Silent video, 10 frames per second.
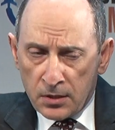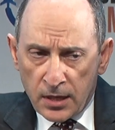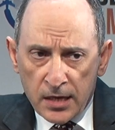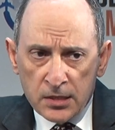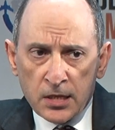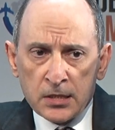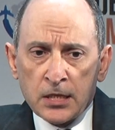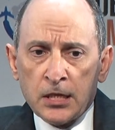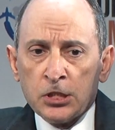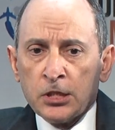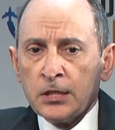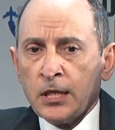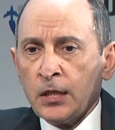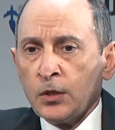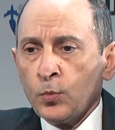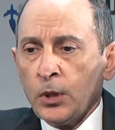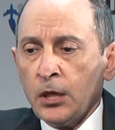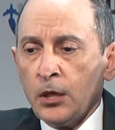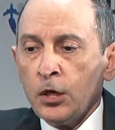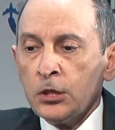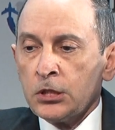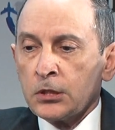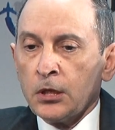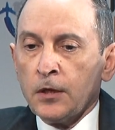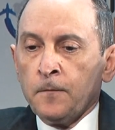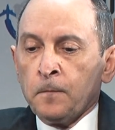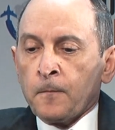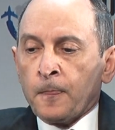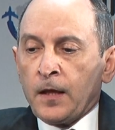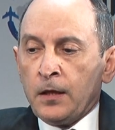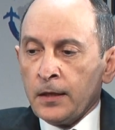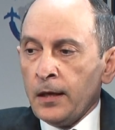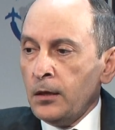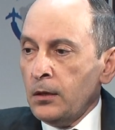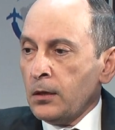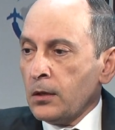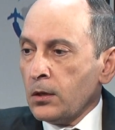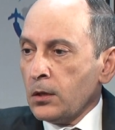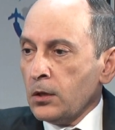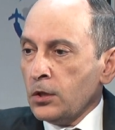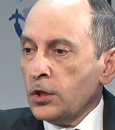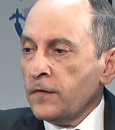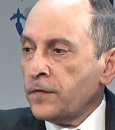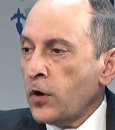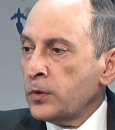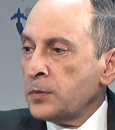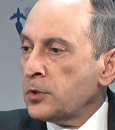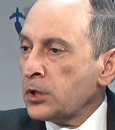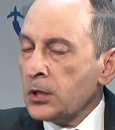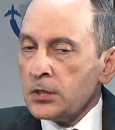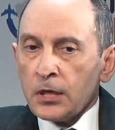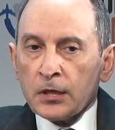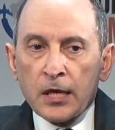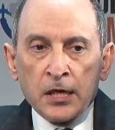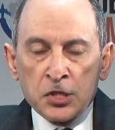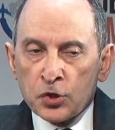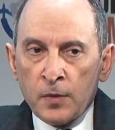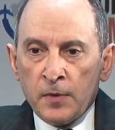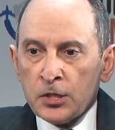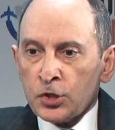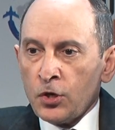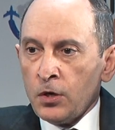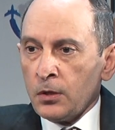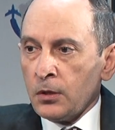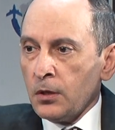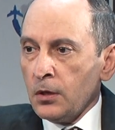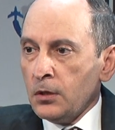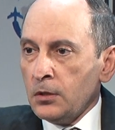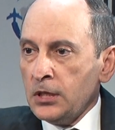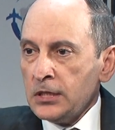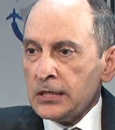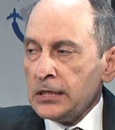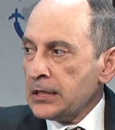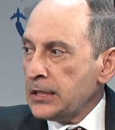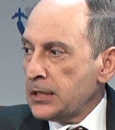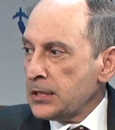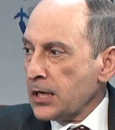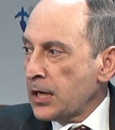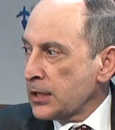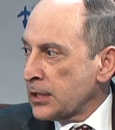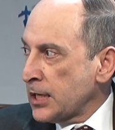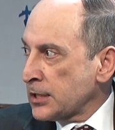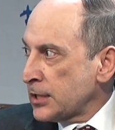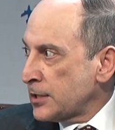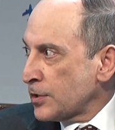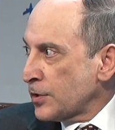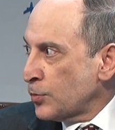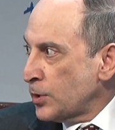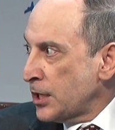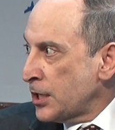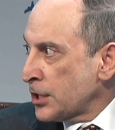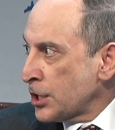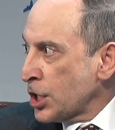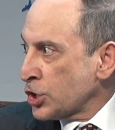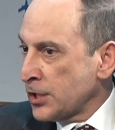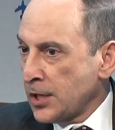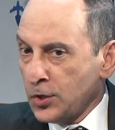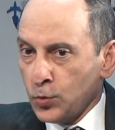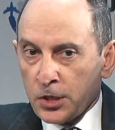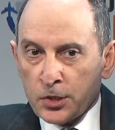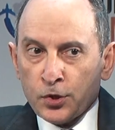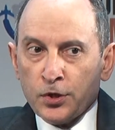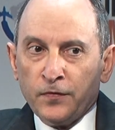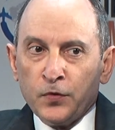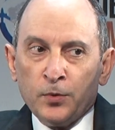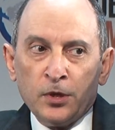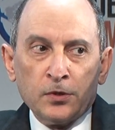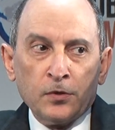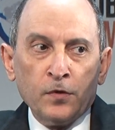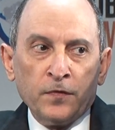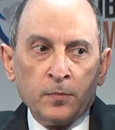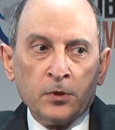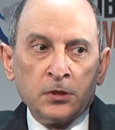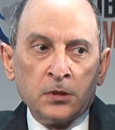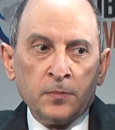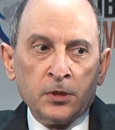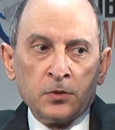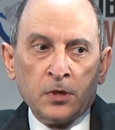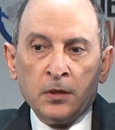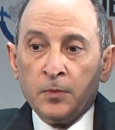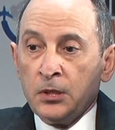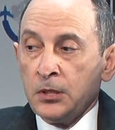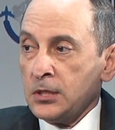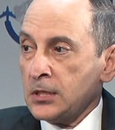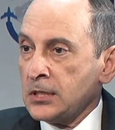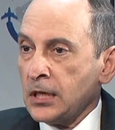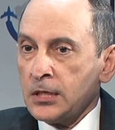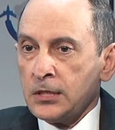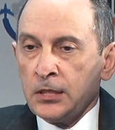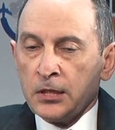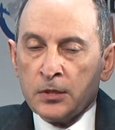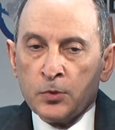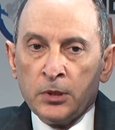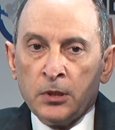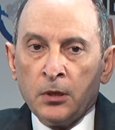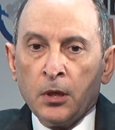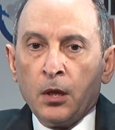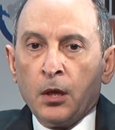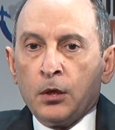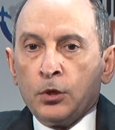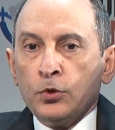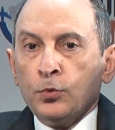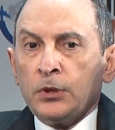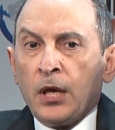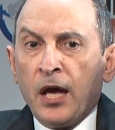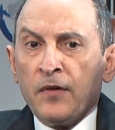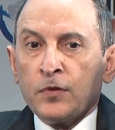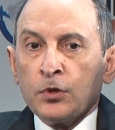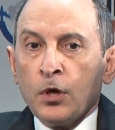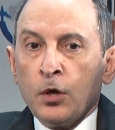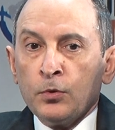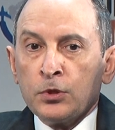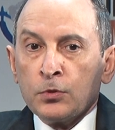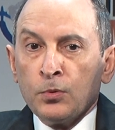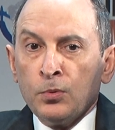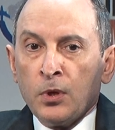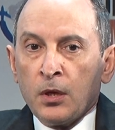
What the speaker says: that we launched. Again, the forward bookings are extremely strong. This city is unconnected with the international network. So if you want to go from Gothenburg to anybody, this is the second city in Sweden, you would have to go to